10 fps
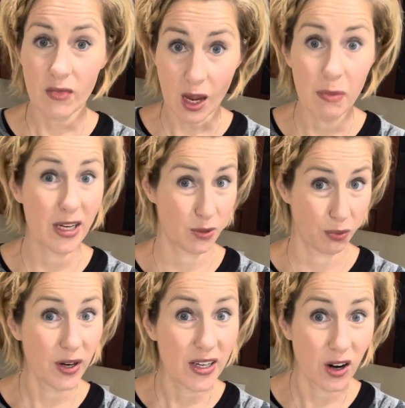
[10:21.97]
but it's
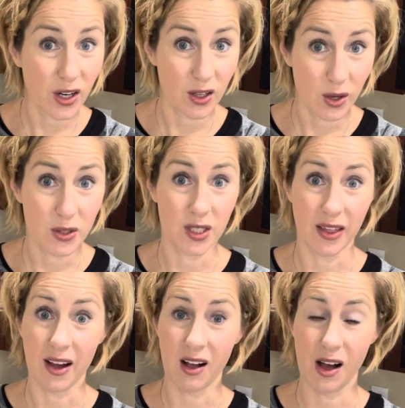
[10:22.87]
pretty darn close to
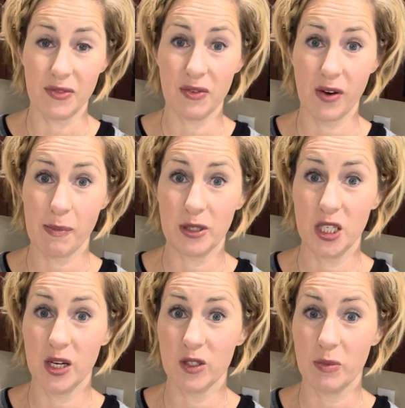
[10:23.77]
that coffee
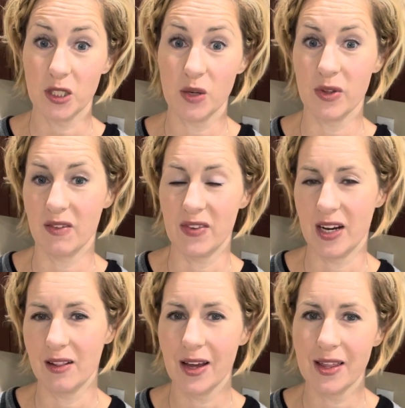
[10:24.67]
Frappuccino, especially with the
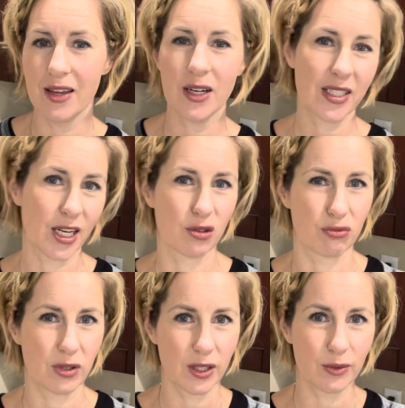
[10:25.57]
vanilla in there. It tastes
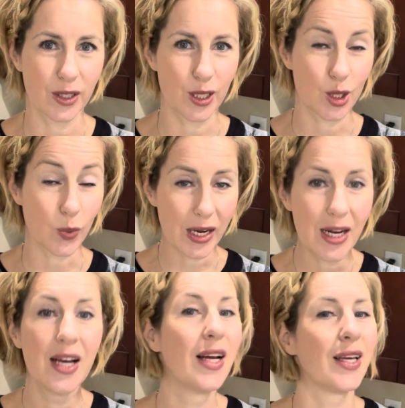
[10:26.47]
really, really sweet,
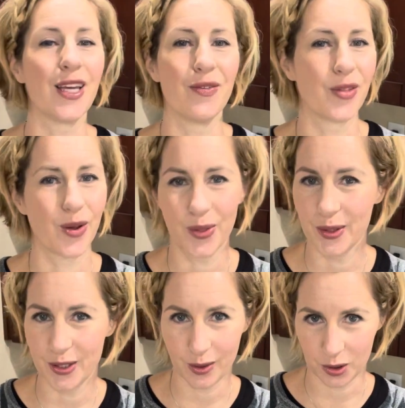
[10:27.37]
even though
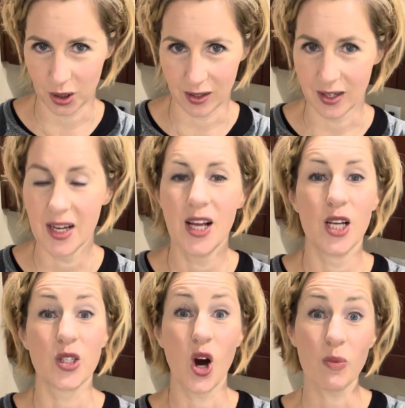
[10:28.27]
there's no sugar.
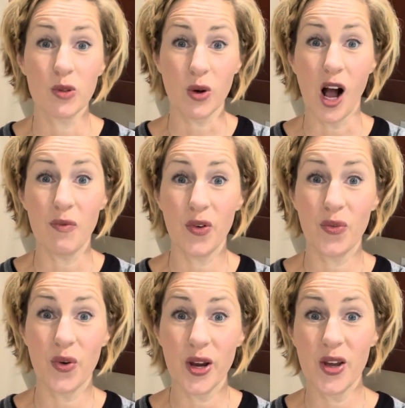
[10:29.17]
So I hope those were helpful
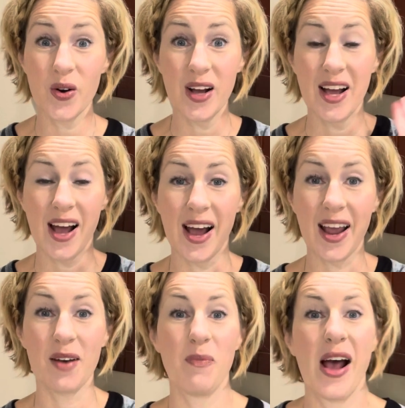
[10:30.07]
for you.
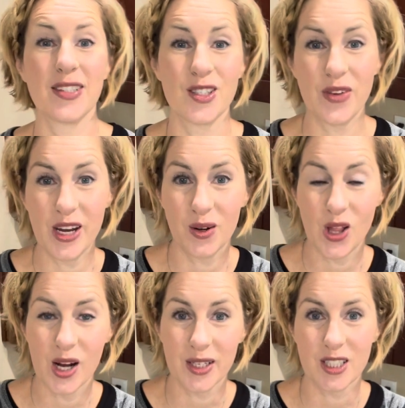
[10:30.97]
Again, pass this video
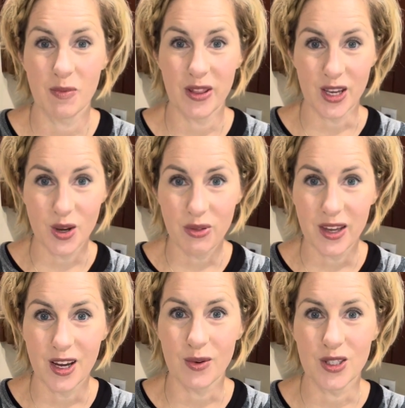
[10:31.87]
along to someone that you
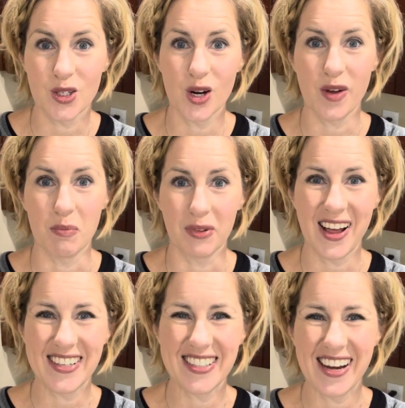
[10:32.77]
think it would serve and
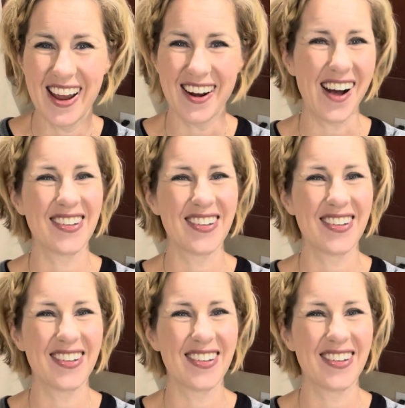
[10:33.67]
bless today, and I'll